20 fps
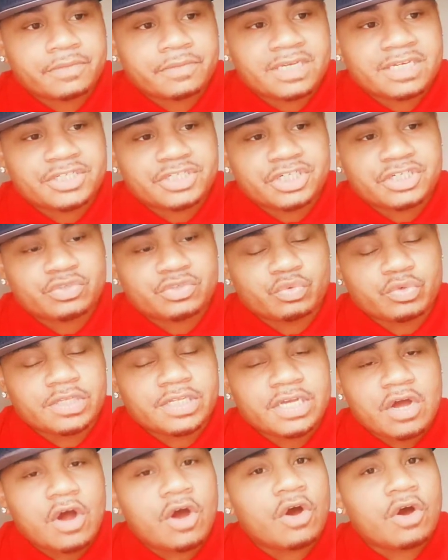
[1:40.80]
It's just
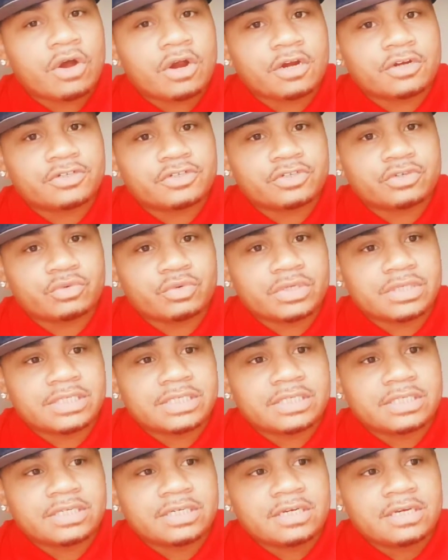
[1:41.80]
really hard to
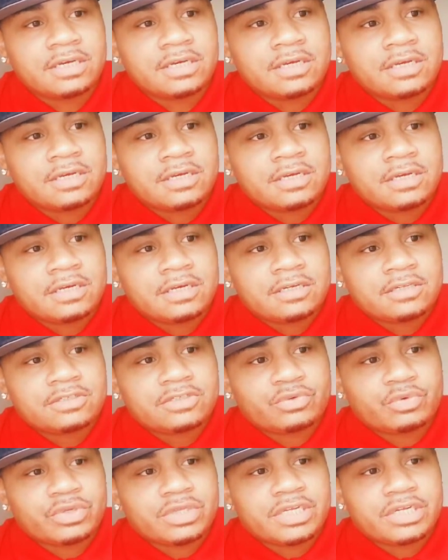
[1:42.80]
really
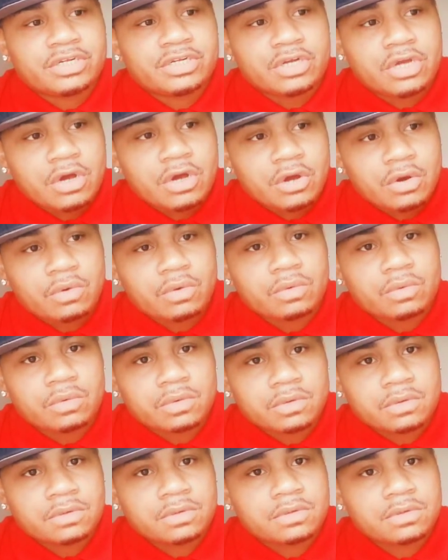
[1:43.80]
know
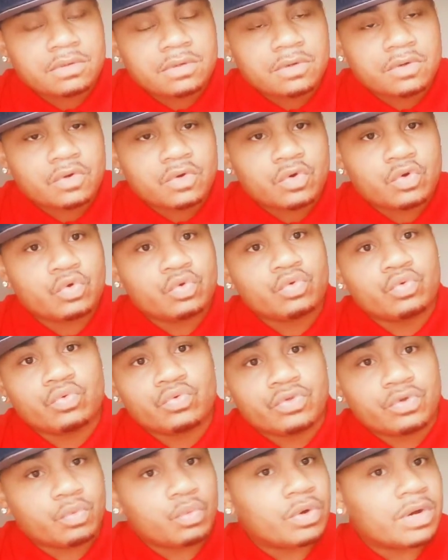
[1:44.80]
who
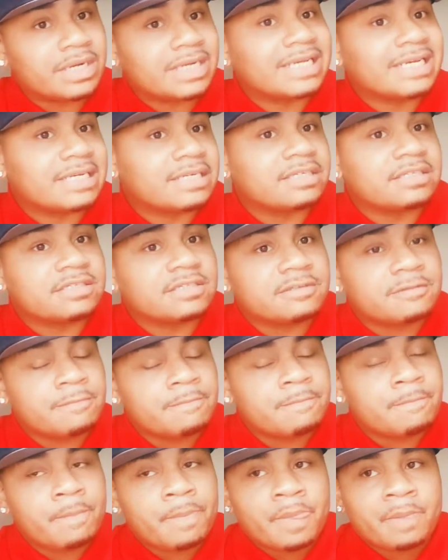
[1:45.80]
the one is.
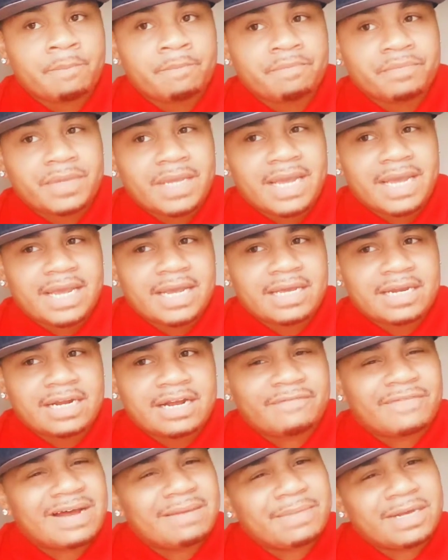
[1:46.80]
And
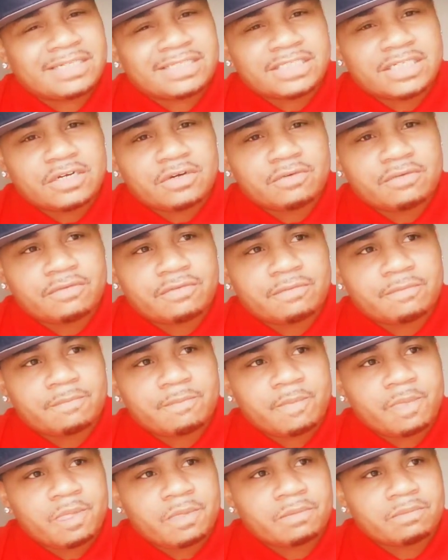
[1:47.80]
I find myself,
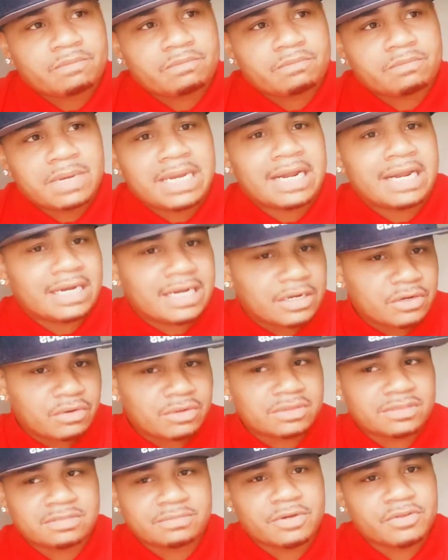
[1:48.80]
and I
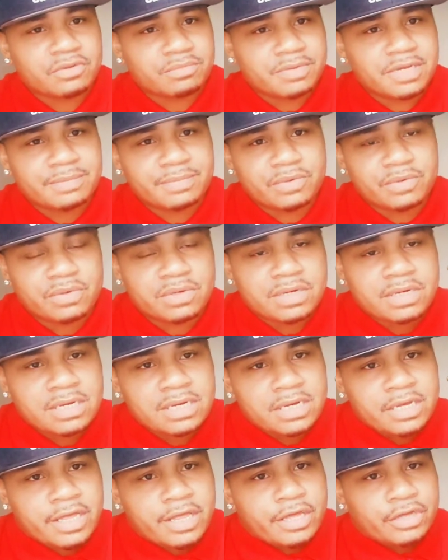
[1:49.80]
know some other people
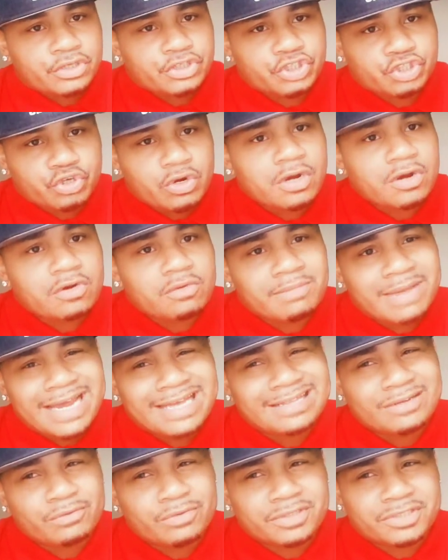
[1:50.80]
struggle
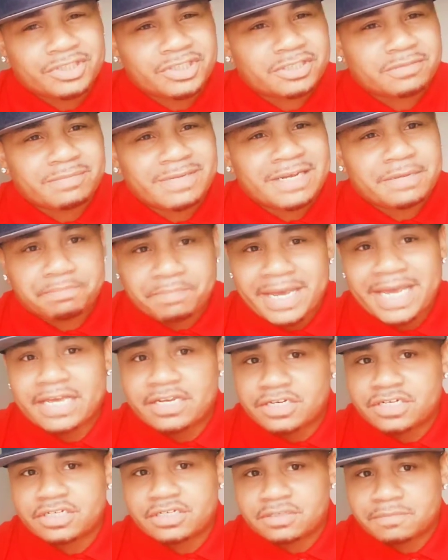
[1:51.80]
mainly with just being
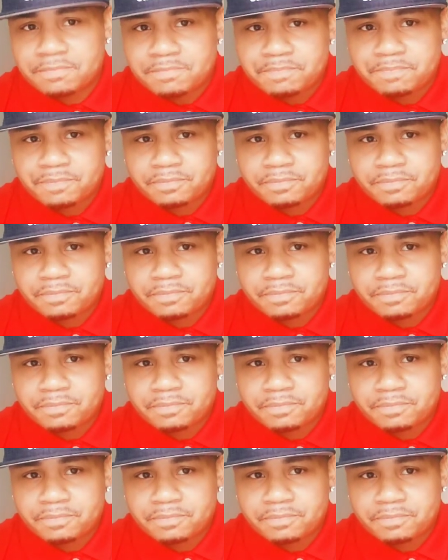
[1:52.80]
patient.